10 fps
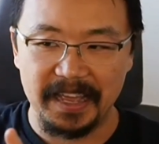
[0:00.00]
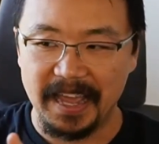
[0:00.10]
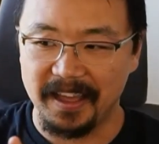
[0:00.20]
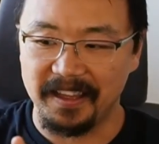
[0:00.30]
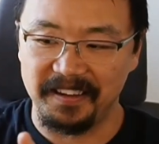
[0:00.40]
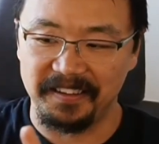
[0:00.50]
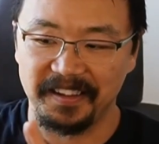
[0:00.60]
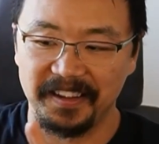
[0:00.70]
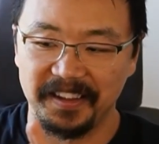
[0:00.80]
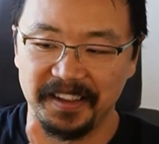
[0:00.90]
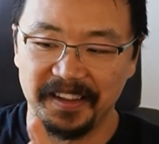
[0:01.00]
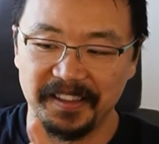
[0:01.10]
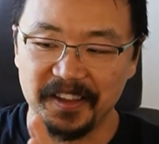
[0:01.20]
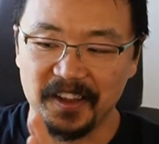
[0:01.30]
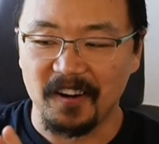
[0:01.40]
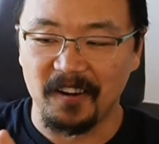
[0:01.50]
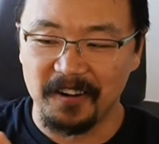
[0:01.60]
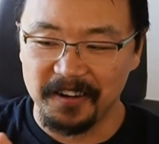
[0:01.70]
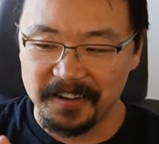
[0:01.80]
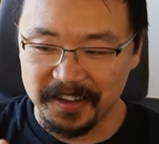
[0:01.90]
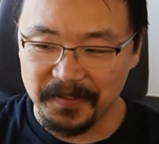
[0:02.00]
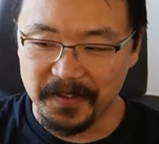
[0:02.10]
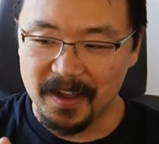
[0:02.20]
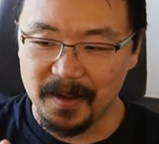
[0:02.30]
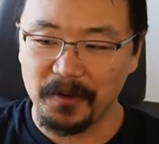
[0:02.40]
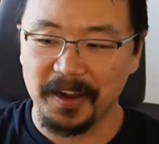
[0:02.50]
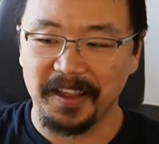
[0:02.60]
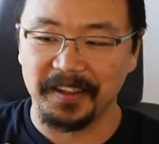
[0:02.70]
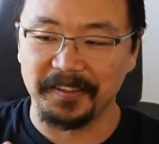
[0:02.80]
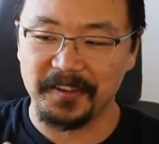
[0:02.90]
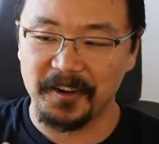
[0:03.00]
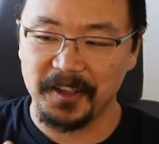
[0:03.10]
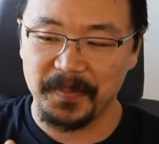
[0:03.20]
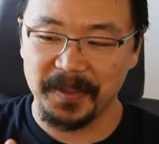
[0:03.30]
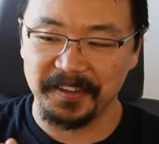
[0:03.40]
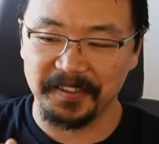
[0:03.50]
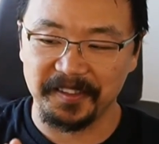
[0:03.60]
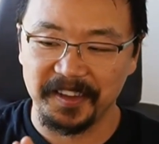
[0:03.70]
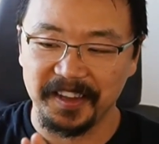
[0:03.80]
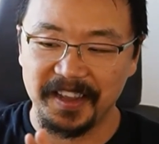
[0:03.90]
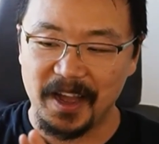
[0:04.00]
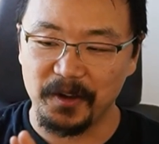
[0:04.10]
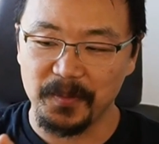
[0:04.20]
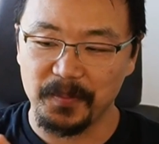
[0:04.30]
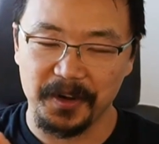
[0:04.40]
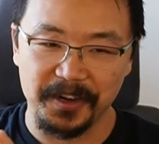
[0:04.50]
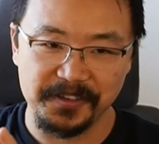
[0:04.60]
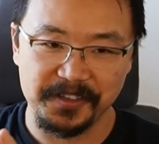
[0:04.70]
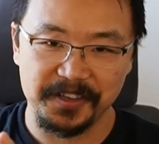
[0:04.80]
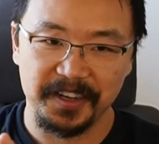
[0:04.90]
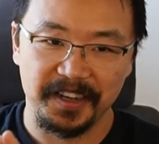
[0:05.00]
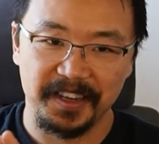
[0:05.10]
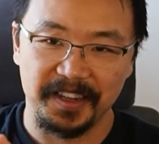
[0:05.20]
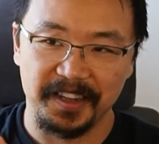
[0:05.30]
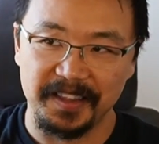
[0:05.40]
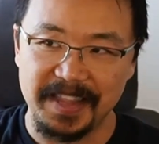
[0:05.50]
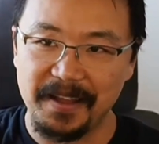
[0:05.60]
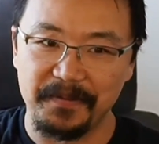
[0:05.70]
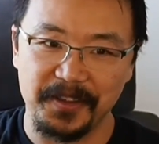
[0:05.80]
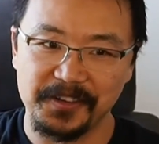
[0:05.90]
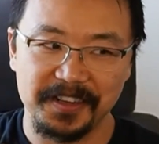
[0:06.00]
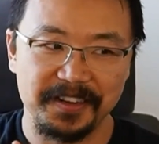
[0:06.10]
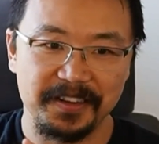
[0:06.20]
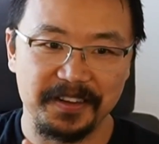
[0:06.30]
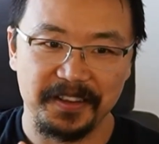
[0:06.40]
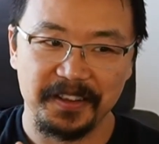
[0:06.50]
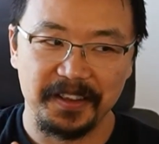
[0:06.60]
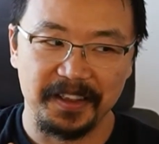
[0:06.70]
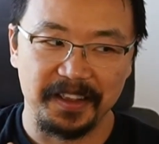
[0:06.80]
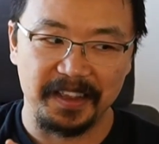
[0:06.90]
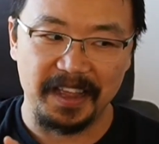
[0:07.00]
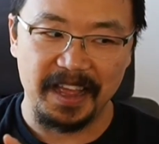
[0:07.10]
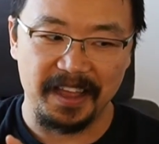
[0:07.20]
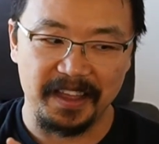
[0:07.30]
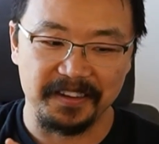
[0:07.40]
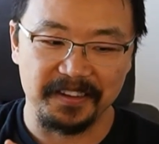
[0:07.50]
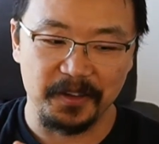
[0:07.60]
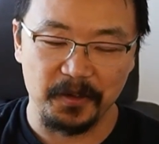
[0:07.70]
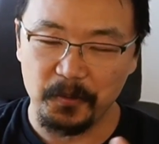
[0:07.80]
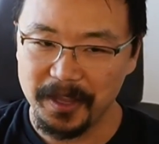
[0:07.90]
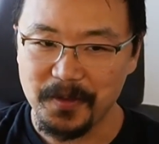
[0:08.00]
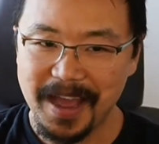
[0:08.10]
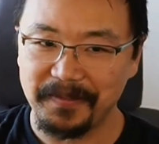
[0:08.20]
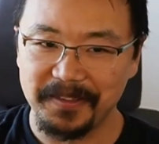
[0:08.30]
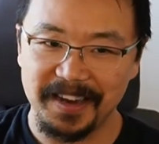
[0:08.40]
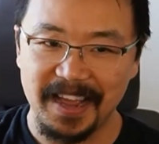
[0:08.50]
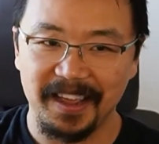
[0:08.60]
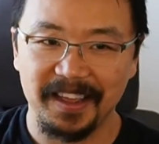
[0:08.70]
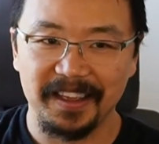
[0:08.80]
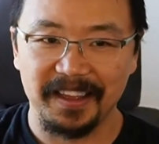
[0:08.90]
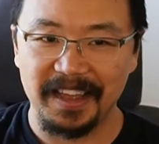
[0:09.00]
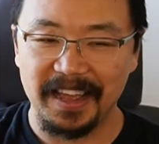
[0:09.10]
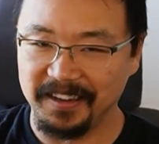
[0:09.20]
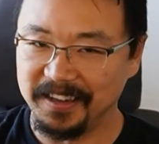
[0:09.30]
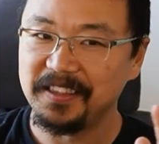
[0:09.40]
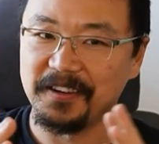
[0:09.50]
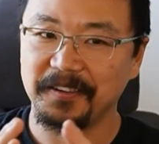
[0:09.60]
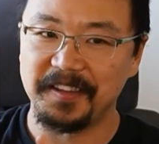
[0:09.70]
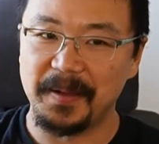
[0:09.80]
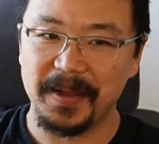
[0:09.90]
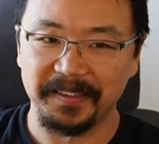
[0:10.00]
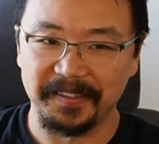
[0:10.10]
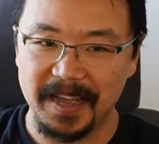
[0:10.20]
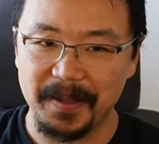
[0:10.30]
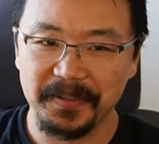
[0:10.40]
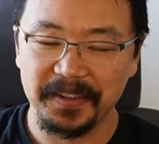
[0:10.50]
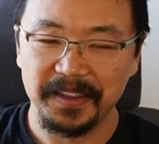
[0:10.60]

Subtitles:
And the art of operating a startup is how do you bridge that vision and what you have today and get there step by step.